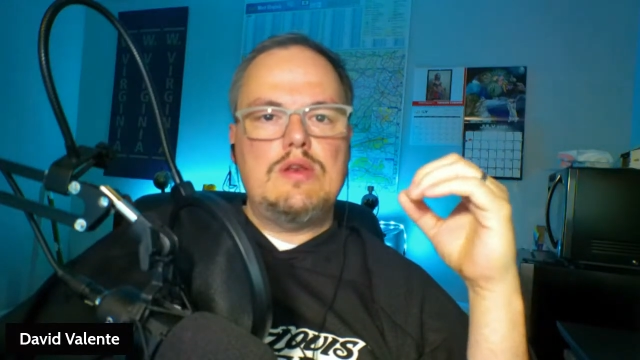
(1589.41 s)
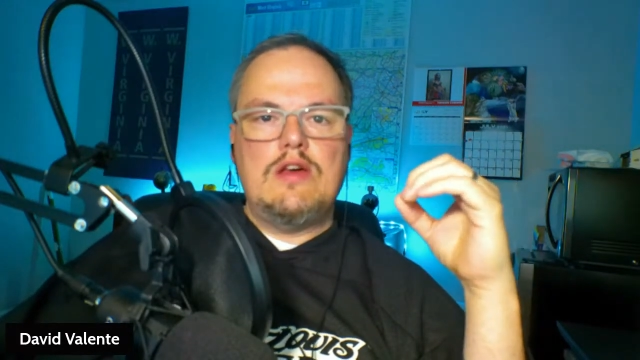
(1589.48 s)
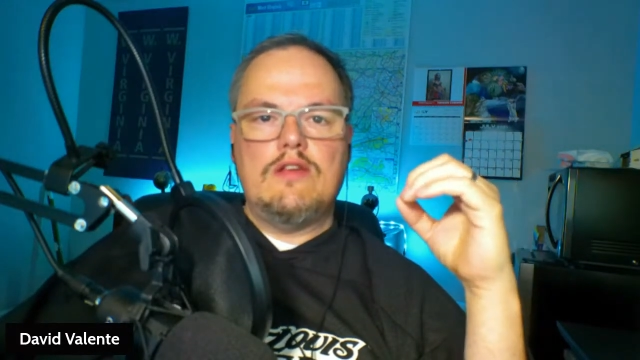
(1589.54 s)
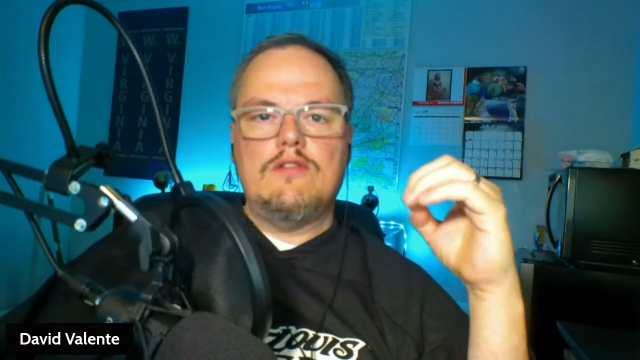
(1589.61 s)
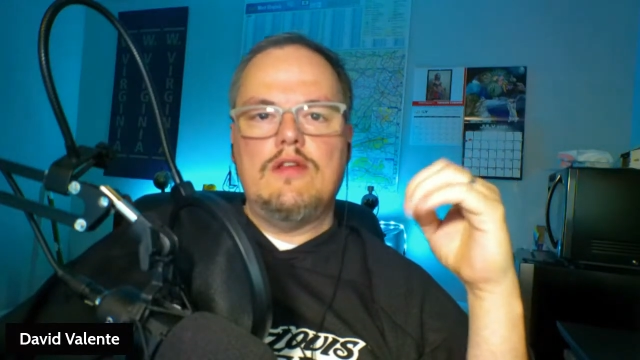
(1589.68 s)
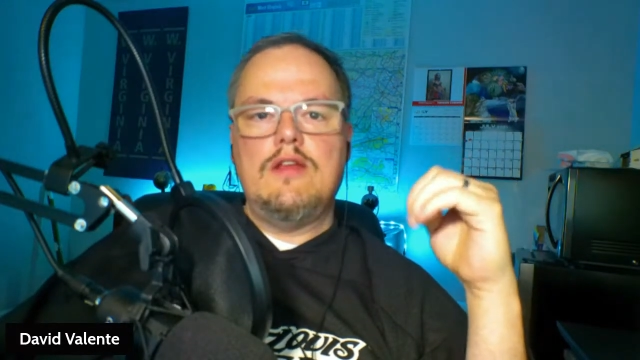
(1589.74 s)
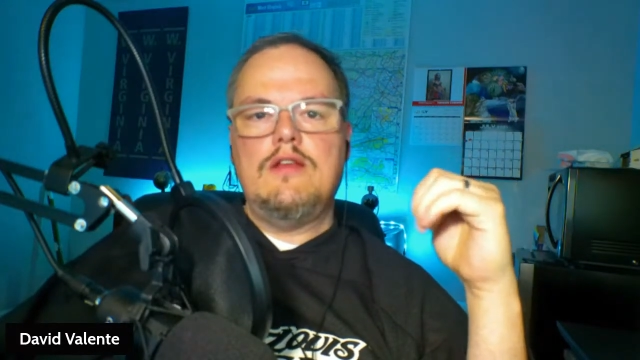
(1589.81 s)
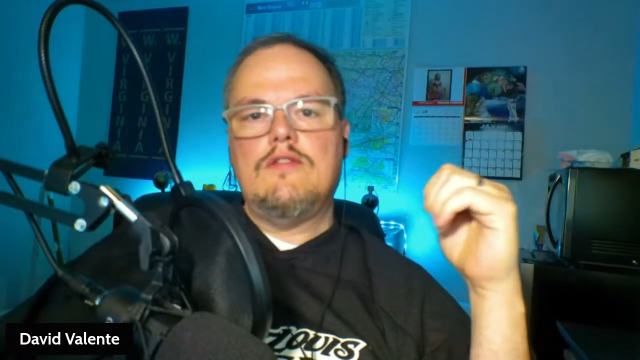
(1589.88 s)

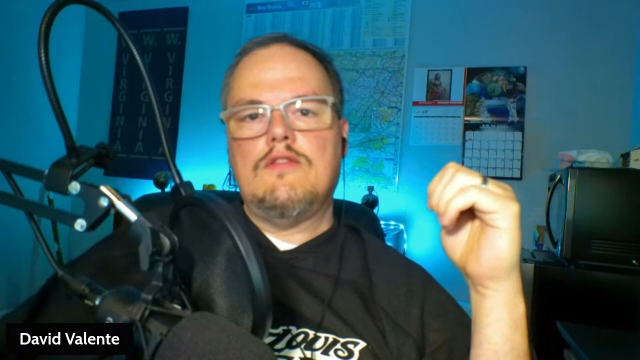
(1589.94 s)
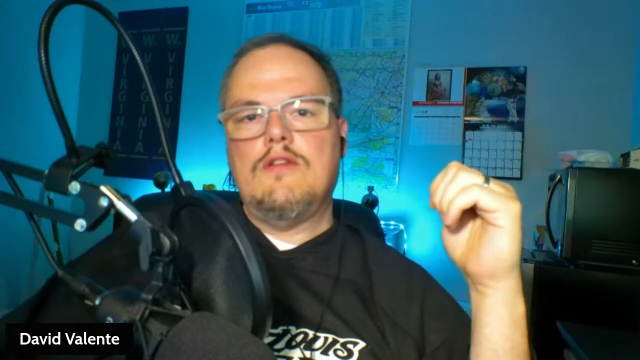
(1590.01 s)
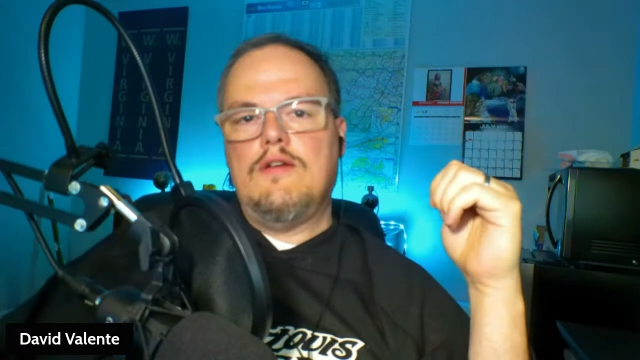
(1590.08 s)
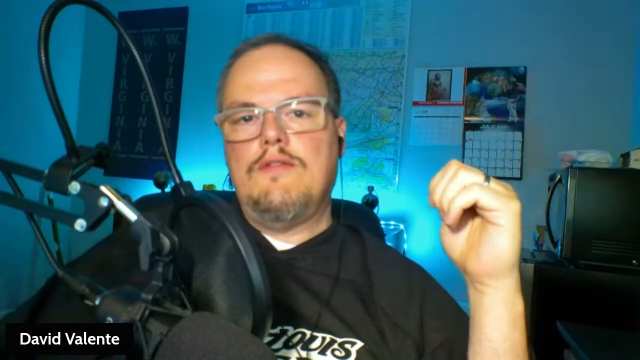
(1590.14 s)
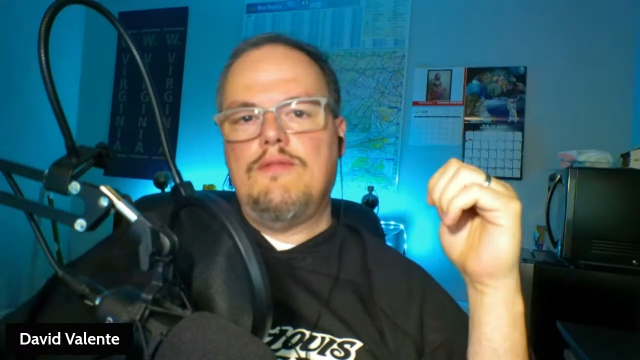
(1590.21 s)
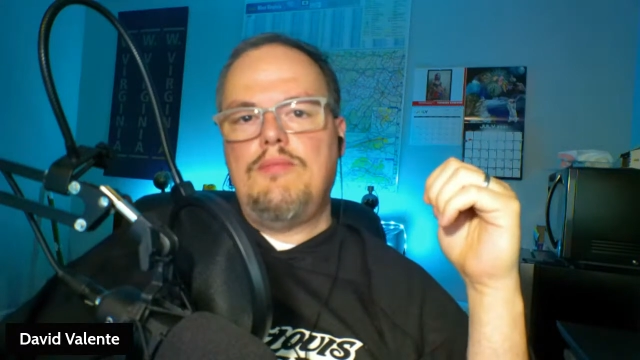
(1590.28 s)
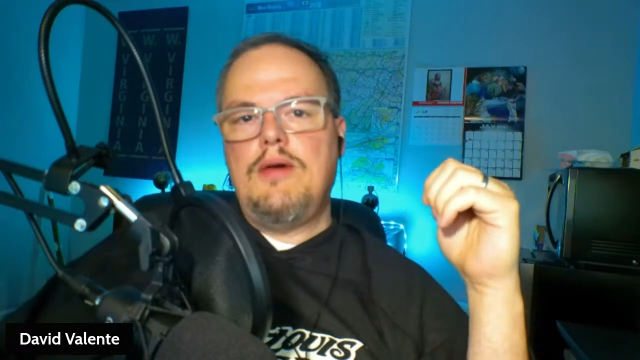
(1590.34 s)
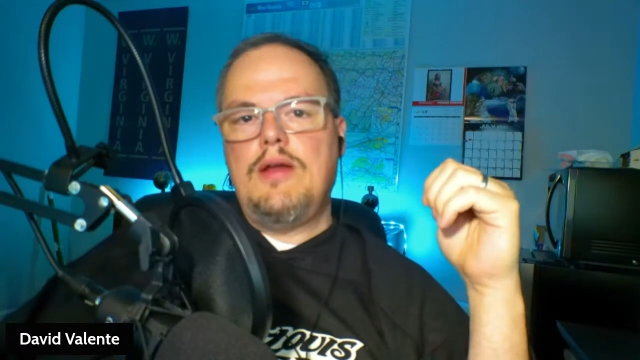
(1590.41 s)
does lend
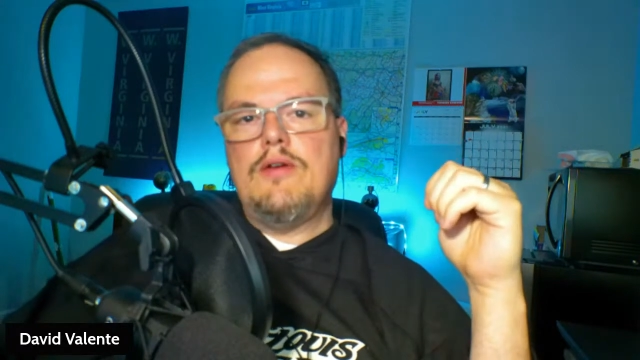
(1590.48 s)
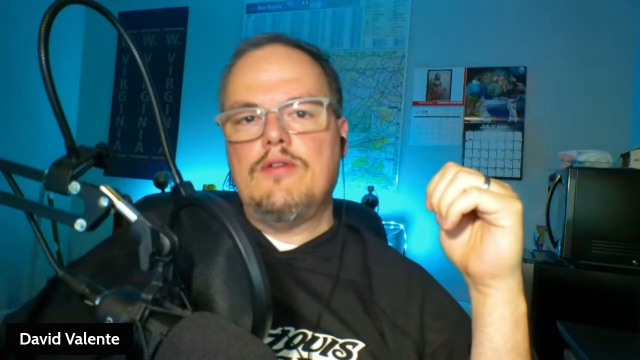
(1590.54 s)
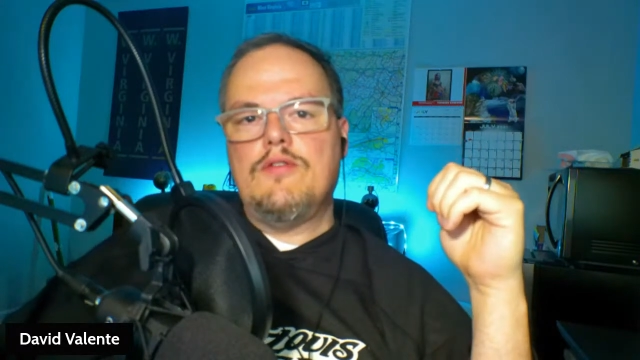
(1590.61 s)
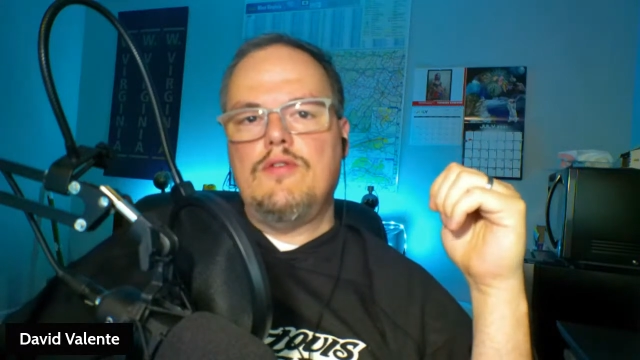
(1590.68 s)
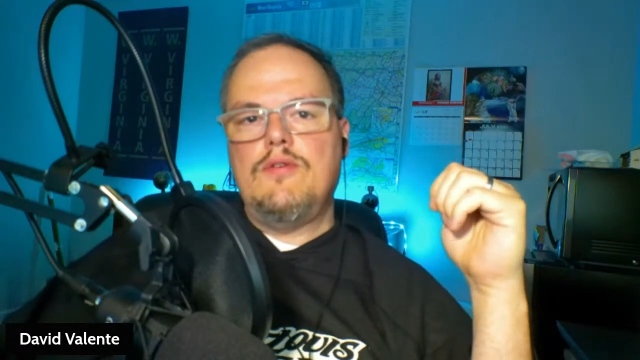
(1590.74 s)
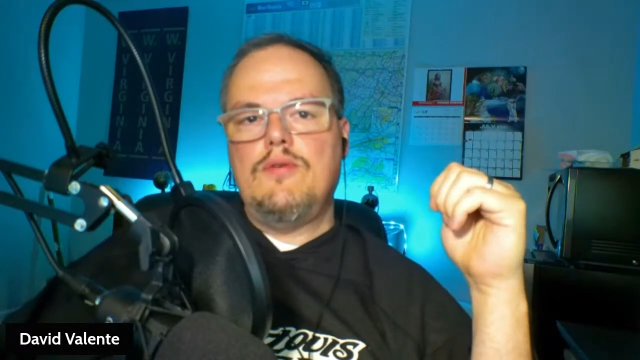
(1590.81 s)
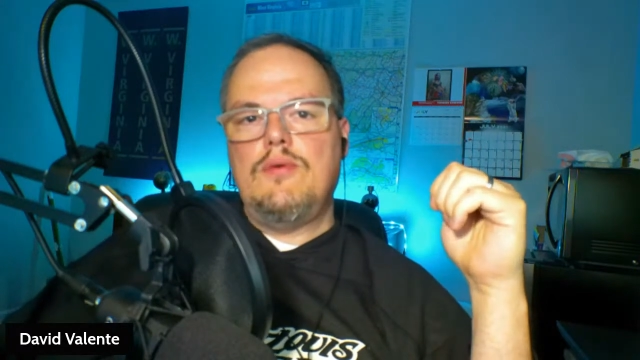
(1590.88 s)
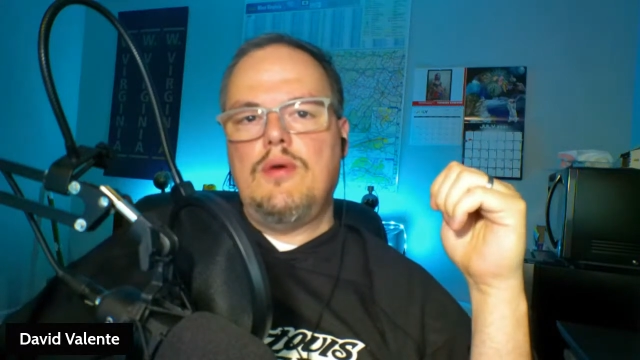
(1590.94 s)
itself better
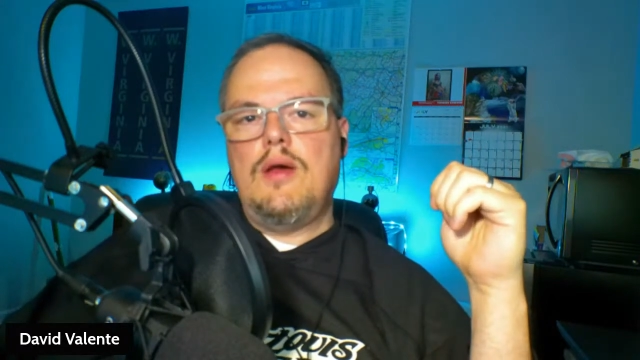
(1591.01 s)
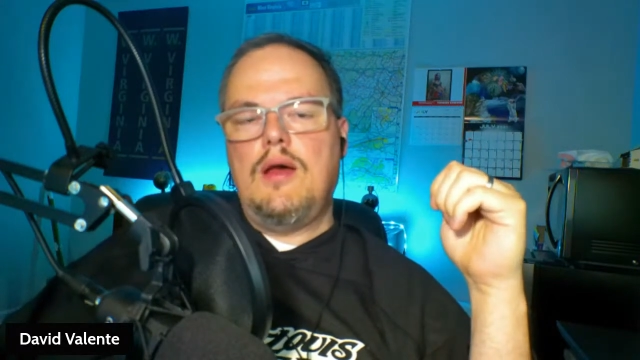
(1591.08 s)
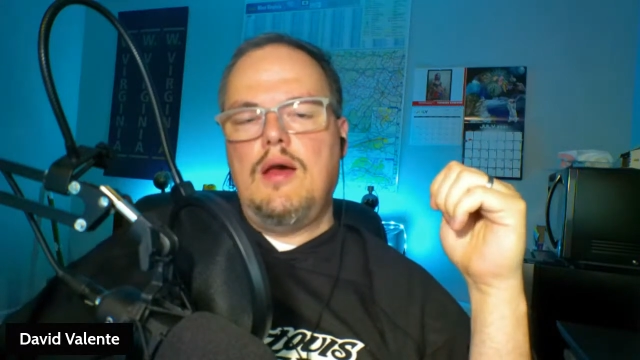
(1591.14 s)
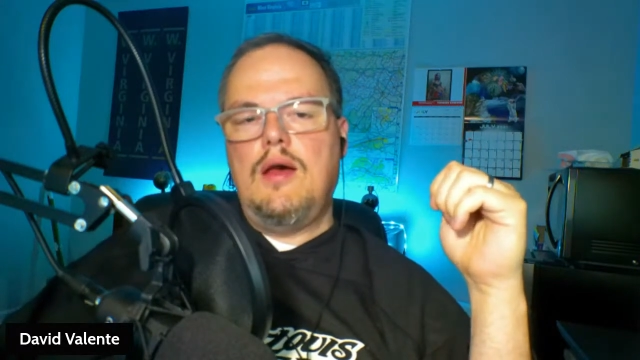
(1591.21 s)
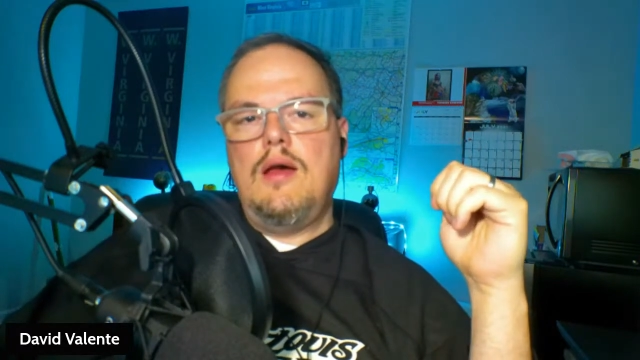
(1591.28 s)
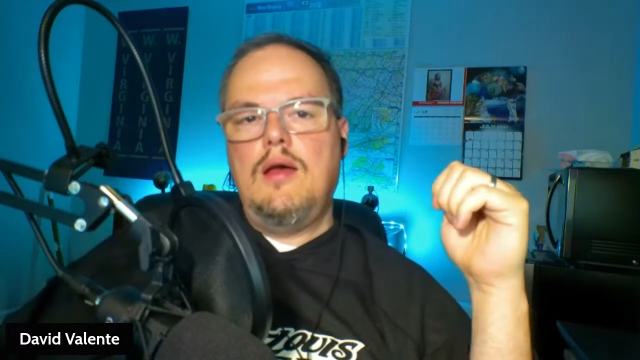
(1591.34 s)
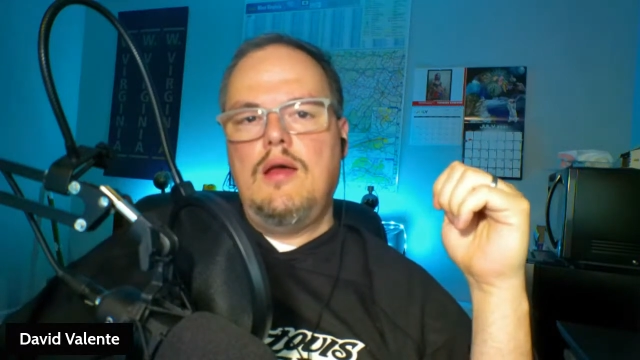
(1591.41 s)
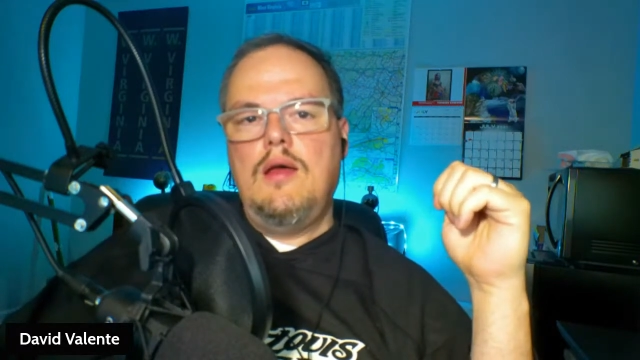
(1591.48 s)

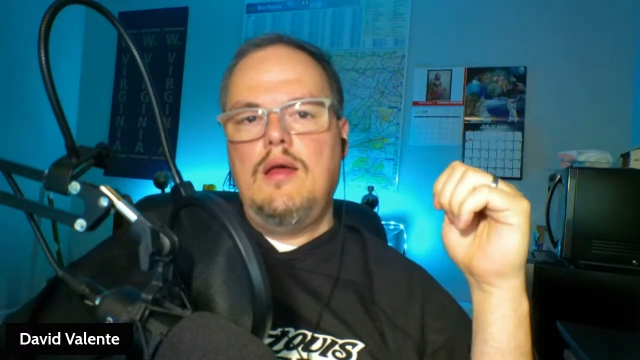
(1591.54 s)
to